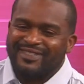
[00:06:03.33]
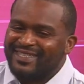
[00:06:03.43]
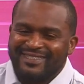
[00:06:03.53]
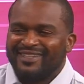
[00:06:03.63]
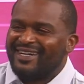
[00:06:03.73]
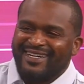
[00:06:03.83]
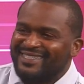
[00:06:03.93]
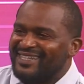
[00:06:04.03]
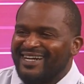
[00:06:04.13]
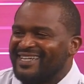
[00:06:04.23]

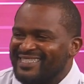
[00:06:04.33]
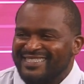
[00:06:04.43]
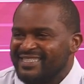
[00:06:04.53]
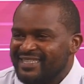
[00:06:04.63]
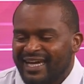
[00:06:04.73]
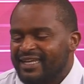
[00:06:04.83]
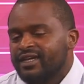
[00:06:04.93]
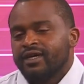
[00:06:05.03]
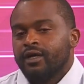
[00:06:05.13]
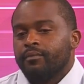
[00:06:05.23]
Nah, nah, that's just not it.
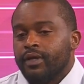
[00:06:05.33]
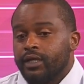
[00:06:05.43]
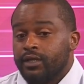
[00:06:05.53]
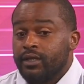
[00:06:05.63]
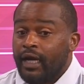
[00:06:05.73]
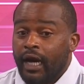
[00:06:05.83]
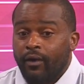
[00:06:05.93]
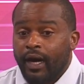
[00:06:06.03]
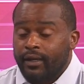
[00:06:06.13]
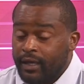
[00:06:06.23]
Right. But
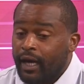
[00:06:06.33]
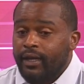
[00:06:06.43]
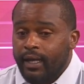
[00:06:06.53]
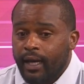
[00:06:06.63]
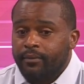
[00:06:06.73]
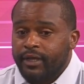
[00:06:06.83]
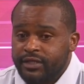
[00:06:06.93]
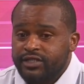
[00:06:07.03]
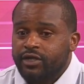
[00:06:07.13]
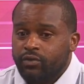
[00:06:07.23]
now I now that I'm
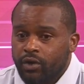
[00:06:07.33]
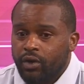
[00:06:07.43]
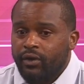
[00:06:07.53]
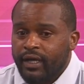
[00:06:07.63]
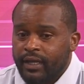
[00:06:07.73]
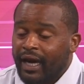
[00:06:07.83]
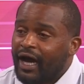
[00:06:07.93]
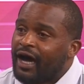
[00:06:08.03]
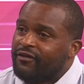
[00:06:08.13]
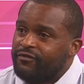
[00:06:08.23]
into the role and
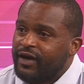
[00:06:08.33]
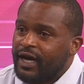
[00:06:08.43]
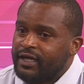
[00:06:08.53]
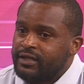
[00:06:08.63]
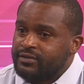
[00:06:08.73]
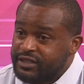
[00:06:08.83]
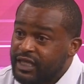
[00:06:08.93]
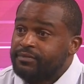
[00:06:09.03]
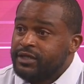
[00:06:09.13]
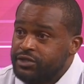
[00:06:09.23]
I, have kind of
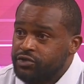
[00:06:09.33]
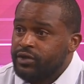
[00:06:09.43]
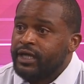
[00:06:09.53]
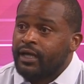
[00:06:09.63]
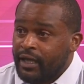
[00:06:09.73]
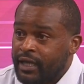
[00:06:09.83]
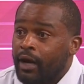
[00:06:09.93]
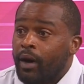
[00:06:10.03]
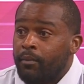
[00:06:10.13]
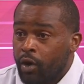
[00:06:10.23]
stepped into it and
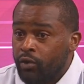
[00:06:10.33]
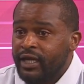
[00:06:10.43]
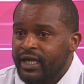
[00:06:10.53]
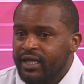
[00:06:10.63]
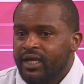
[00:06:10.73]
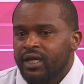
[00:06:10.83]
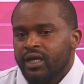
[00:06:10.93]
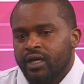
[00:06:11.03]
now I'm owning it. Yeah.